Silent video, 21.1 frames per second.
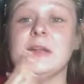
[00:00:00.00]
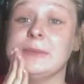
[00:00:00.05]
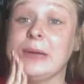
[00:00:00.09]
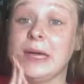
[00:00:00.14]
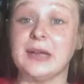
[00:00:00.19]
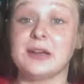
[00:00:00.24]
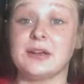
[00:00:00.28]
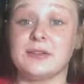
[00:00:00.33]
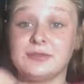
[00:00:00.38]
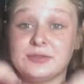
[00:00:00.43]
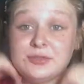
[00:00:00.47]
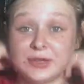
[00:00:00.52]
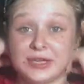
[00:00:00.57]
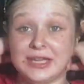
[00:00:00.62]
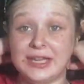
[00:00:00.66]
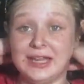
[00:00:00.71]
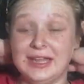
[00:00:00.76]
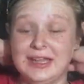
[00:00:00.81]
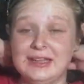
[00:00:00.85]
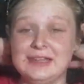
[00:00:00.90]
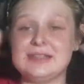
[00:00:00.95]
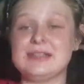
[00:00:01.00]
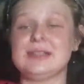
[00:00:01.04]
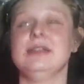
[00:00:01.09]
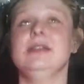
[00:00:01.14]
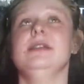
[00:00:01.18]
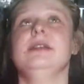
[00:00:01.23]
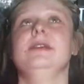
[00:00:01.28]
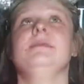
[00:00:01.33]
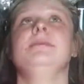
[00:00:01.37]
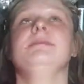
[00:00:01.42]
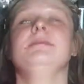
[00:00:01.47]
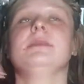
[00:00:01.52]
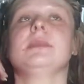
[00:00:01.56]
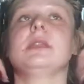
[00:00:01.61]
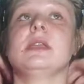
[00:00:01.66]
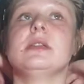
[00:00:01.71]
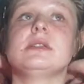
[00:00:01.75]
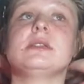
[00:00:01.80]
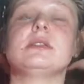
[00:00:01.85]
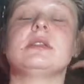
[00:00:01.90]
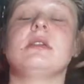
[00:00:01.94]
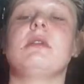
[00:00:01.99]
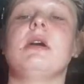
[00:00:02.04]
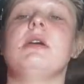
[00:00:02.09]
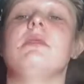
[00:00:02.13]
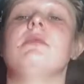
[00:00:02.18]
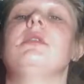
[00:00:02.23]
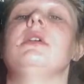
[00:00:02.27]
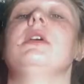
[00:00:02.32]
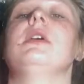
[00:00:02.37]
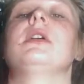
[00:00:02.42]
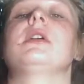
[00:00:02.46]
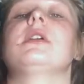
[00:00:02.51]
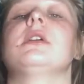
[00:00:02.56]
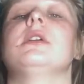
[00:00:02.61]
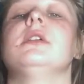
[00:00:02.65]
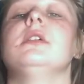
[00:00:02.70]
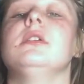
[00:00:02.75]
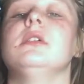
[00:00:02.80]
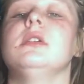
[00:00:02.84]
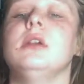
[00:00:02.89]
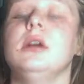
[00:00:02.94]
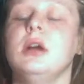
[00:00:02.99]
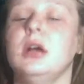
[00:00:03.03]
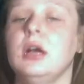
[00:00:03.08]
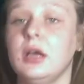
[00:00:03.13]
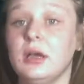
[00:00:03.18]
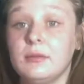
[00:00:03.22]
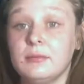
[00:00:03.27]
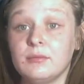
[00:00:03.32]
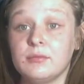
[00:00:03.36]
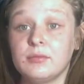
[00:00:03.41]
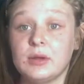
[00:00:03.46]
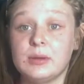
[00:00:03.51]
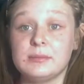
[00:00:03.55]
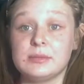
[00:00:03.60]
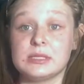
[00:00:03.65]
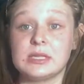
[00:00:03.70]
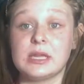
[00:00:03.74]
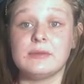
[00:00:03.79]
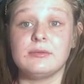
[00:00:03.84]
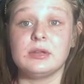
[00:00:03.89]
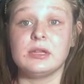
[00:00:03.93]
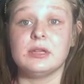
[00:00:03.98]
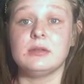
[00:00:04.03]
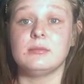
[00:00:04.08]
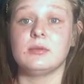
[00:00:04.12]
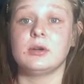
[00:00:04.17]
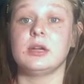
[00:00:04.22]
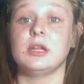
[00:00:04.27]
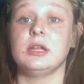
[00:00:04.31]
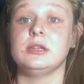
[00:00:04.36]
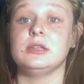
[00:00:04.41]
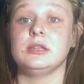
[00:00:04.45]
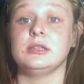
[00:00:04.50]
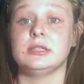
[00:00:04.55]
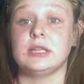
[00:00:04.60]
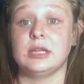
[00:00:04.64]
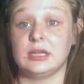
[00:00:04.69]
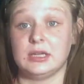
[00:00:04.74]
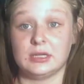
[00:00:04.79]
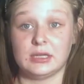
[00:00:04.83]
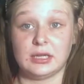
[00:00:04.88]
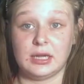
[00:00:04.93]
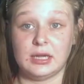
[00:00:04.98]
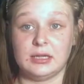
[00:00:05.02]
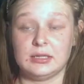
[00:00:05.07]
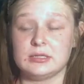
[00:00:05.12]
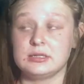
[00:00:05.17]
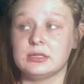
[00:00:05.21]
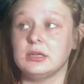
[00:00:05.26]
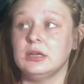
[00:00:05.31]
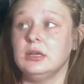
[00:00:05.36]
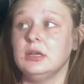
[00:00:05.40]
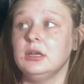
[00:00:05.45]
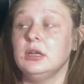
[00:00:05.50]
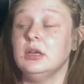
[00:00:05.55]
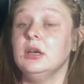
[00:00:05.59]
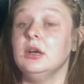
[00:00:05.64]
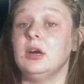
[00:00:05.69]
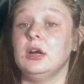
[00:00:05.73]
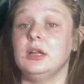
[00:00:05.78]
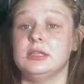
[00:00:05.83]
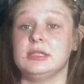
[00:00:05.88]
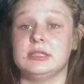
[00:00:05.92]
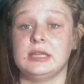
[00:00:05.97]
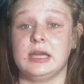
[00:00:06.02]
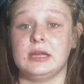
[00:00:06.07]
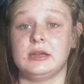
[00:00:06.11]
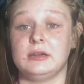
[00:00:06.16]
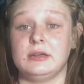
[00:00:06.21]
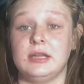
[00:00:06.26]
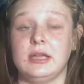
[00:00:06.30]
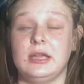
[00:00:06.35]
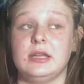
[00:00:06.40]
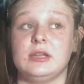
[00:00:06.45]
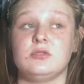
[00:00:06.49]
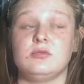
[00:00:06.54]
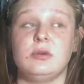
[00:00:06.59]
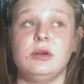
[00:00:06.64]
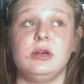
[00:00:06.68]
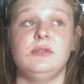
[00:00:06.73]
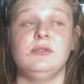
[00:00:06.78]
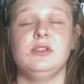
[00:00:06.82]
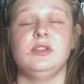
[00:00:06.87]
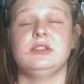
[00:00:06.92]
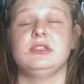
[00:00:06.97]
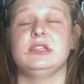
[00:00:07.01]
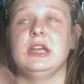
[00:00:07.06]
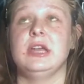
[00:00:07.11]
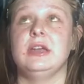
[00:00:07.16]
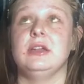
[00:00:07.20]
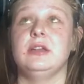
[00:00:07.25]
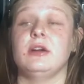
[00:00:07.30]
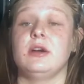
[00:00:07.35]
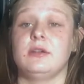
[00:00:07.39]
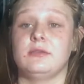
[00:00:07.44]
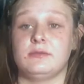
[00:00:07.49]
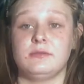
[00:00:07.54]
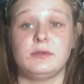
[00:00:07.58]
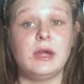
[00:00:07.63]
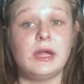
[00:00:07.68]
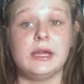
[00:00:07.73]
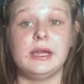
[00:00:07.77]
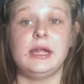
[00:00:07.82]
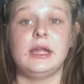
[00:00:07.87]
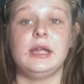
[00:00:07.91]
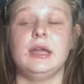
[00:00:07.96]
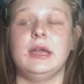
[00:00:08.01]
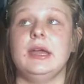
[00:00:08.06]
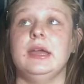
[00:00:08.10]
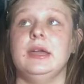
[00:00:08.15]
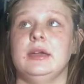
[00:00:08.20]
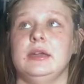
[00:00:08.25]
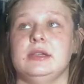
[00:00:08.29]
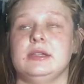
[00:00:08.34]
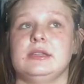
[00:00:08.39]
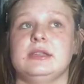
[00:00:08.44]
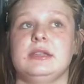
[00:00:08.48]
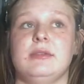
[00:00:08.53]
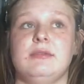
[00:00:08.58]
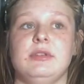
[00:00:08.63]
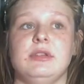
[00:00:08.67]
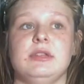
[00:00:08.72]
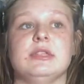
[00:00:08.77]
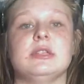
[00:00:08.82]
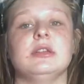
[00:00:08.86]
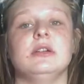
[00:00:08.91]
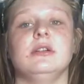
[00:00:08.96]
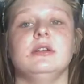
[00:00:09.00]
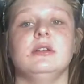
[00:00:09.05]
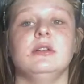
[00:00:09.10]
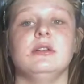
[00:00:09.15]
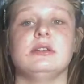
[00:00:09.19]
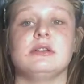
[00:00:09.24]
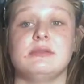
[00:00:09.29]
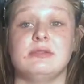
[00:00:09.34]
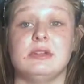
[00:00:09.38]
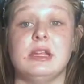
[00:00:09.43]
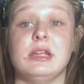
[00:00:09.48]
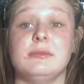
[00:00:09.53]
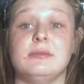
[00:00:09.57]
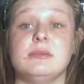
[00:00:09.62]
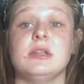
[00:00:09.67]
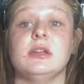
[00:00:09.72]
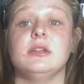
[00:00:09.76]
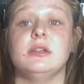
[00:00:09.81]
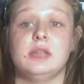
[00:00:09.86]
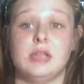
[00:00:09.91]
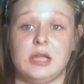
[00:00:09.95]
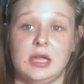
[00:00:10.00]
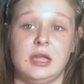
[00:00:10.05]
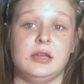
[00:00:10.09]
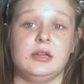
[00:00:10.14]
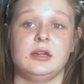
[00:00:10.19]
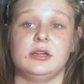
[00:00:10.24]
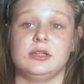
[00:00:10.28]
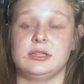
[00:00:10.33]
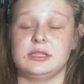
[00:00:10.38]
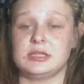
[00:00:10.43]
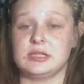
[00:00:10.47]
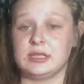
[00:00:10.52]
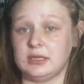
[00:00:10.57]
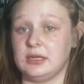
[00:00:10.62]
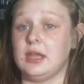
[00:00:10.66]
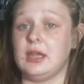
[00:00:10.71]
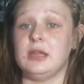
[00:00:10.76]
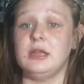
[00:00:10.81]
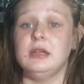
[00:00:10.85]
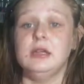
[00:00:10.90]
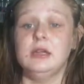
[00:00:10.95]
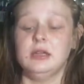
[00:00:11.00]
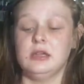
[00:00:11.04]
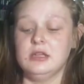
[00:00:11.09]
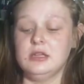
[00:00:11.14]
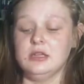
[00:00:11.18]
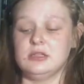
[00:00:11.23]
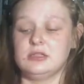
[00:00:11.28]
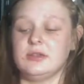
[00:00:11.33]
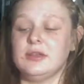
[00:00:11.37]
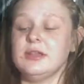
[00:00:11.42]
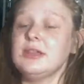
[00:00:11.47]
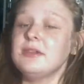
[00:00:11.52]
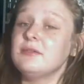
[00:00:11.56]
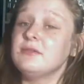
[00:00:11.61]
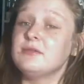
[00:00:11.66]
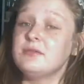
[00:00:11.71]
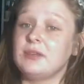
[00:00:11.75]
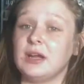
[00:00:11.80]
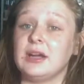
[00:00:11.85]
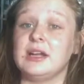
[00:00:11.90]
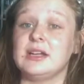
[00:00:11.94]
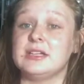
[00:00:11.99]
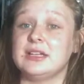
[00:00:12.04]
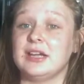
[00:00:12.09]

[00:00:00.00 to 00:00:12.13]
a matter of 3 days. So I work from 7 in the morning till 10 at night on Saturday, 12 till 10 on Friday, and 7 a.m. till 9 on Sunday. So I get very